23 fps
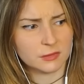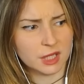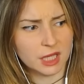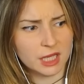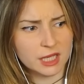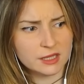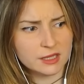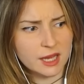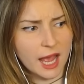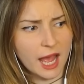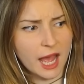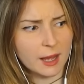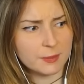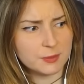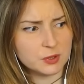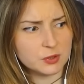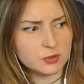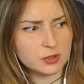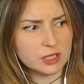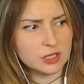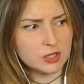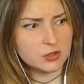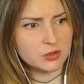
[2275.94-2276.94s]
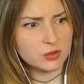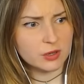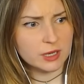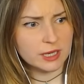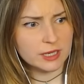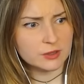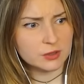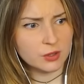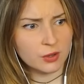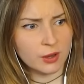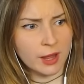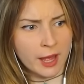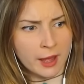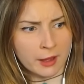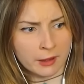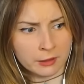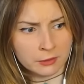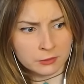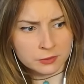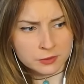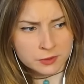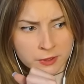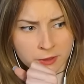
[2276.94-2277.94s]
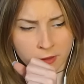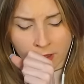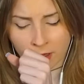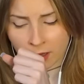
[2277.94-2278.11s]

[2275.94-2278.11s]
He's absolutely destroying his whole house.